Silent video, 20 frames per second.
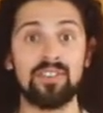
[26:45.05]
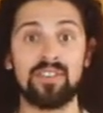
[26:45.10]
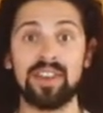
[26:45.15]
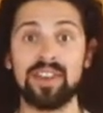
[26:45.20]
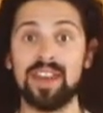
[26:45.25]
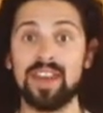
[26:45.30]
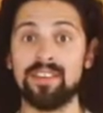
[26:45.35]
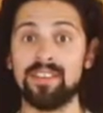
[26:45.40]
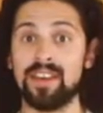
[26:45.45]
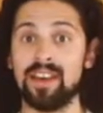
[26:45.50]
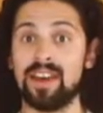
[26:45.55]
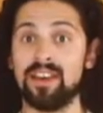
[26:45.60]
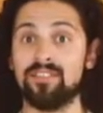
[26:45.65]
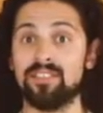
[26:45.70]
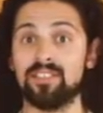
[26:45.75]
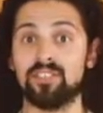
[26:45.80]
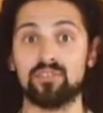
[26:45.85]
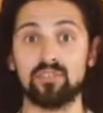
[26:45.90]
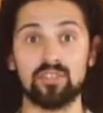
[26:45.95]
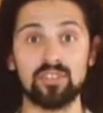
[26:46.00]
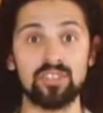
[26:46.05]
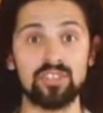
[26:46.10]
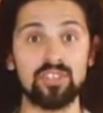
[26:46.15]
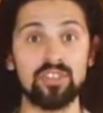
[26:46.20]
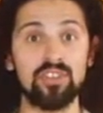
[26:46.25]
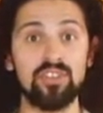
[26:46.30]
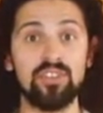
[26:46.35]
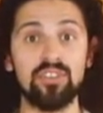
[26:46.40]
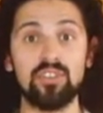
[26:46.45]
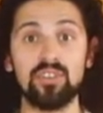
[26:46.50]
you can add a
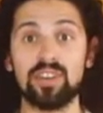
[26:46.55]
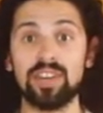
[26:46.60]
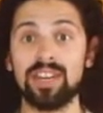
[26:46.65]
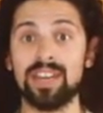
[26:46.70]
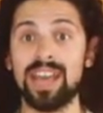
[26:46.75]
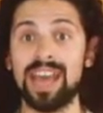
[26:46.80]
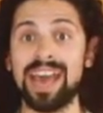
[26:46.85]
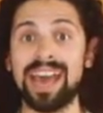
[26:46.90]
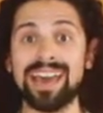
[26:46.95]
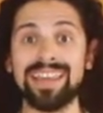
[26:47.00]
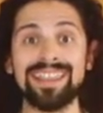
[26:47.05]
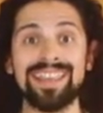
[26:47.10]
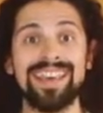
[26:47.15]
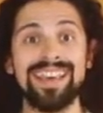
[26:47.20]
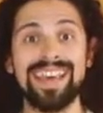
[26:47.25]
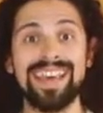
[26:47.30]
distortion, you can add